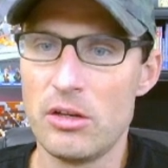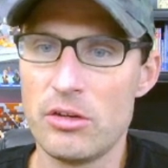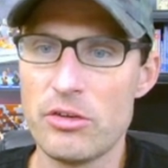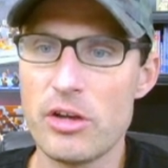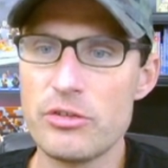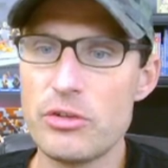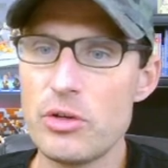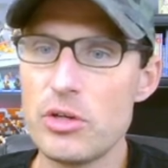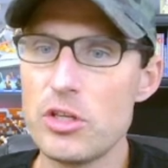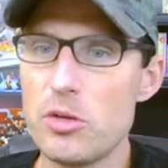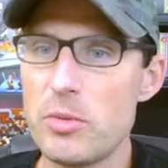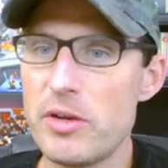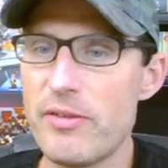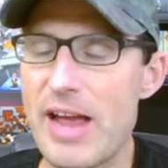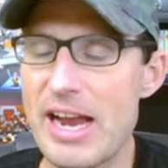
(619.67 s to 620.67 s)
also a little
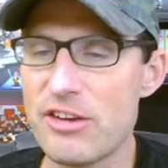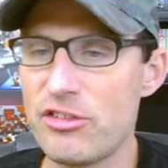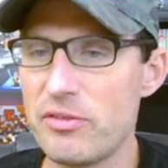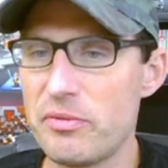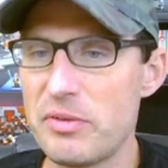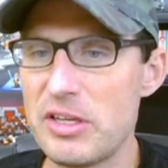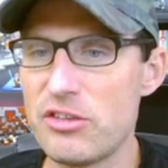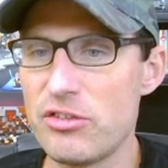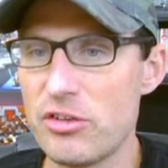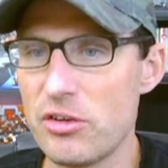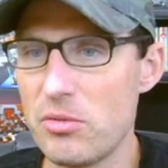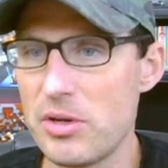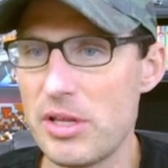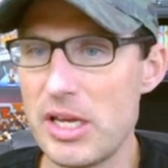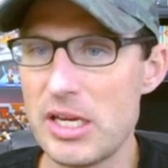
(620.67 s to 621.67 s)
bit of action
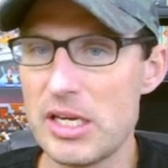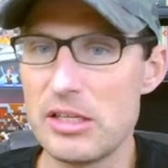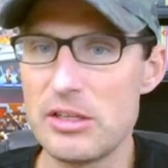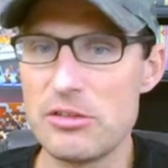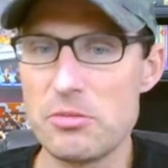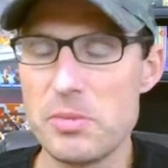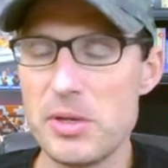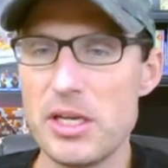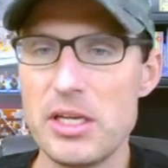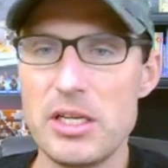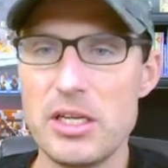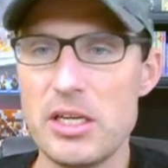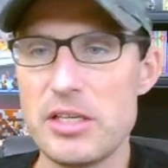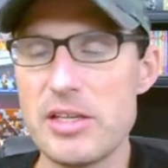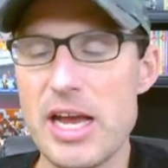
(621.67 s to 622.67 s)
feature where they can spin
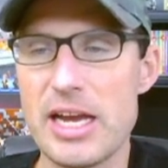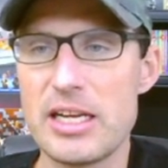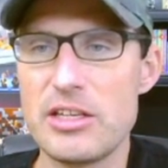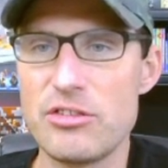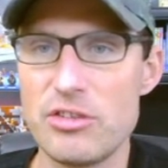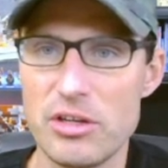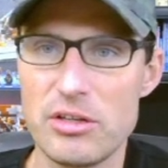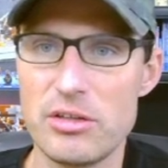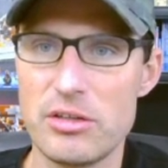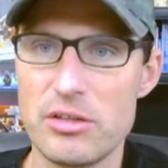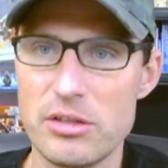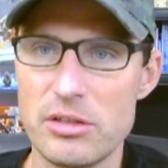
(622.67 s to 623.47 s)
and attack each other.